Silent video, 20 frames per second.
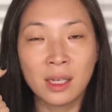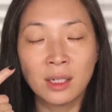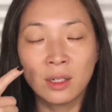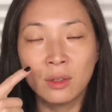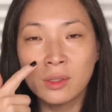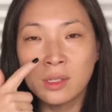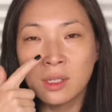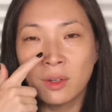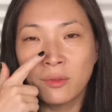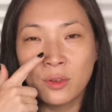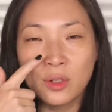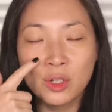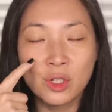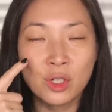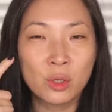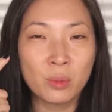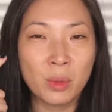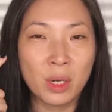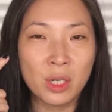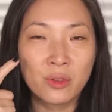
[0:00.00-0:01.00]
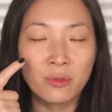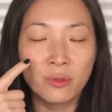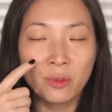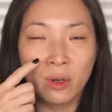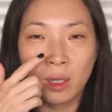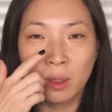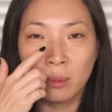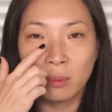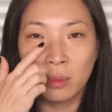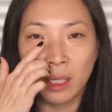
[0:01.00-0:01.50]
I don't suffer too much
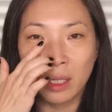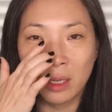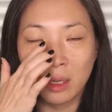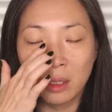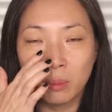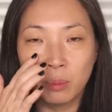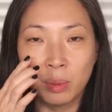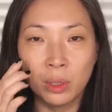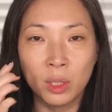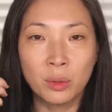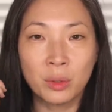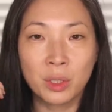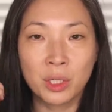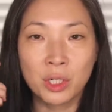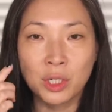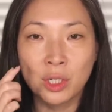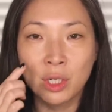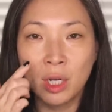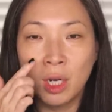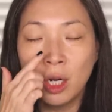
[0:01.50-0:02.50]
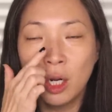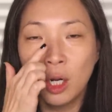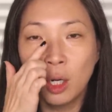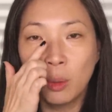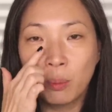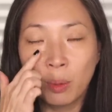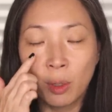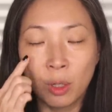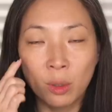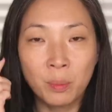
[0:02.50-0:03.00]
from like the bluish
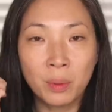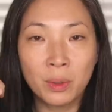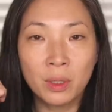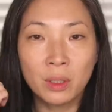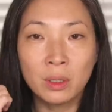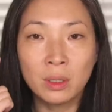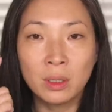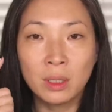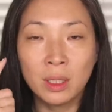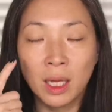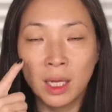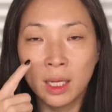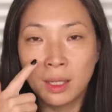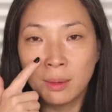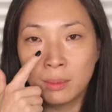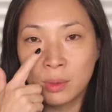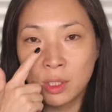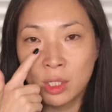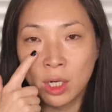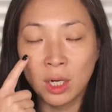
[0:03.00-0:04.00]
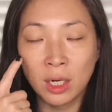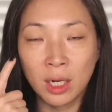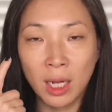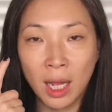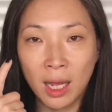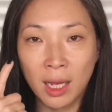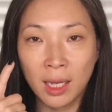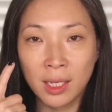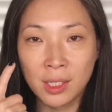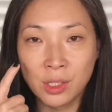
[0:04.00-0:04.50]
purple um, dark
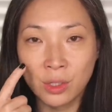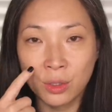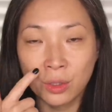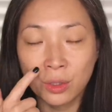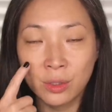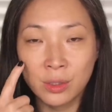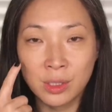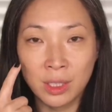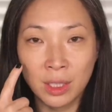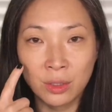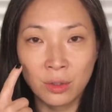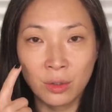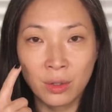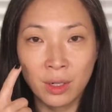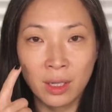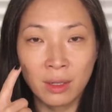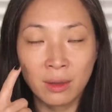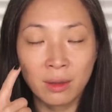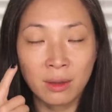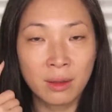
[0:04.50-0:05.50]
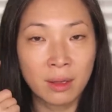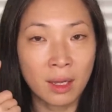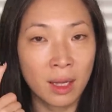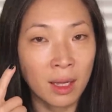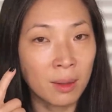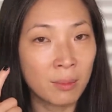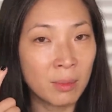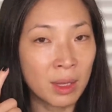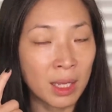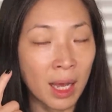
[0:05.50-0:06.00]
eye circles underneath
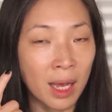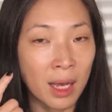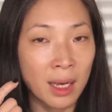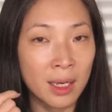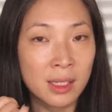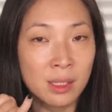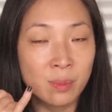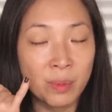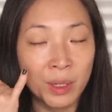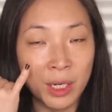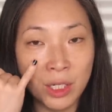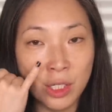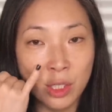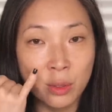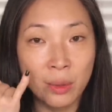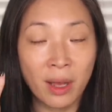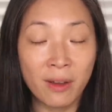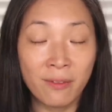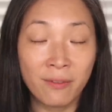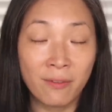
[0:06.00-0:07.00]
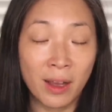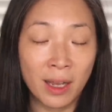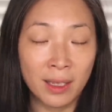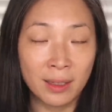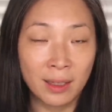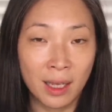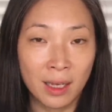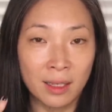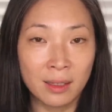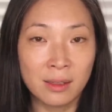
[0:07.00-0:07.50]
um, the eyes, but I do have
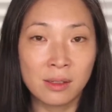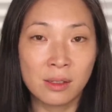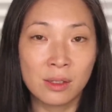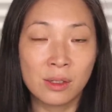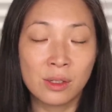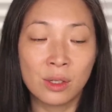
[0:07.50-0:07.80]
fine lines.